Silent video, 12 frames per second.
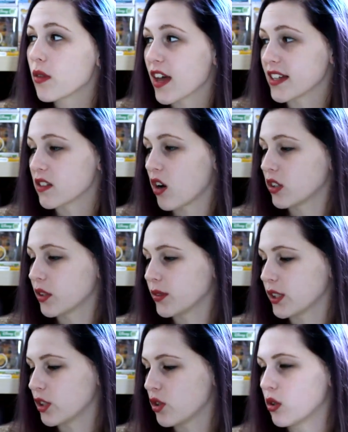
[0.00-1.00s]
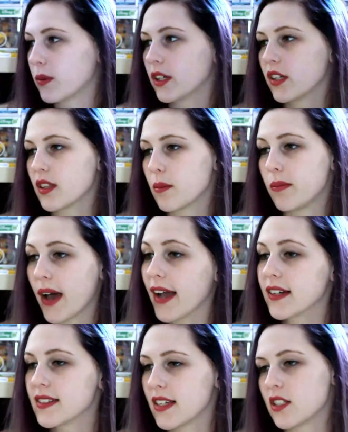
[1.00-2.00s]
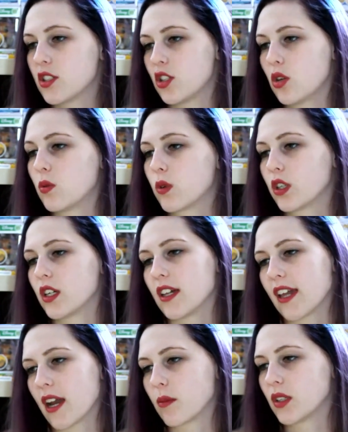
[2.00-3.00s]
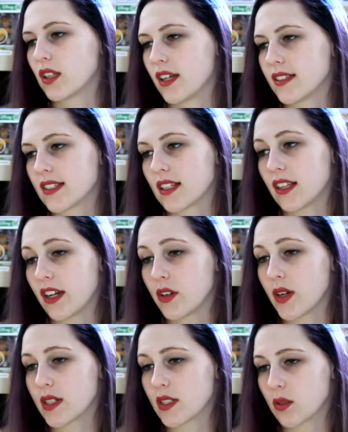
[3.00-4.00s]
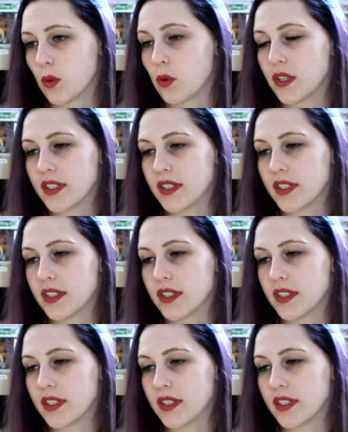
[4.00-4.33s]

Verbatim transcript: That's all I really know about it. The back says, "Don't worry, Cameron Lund's hilarious swoony